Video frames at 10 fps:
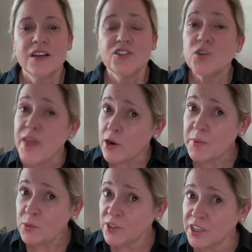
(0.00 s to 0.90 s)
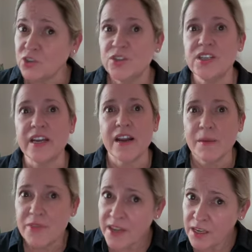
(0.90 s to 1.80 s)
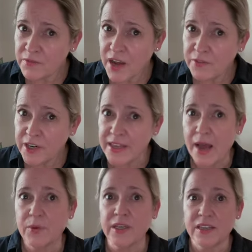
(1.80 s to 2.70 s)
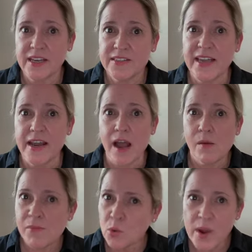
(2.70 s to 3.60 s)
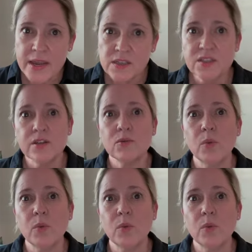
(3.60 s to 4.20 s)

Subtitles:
So that'll be really interesting. And I'm thinking of covering that one. Like I said, I'm going to wait until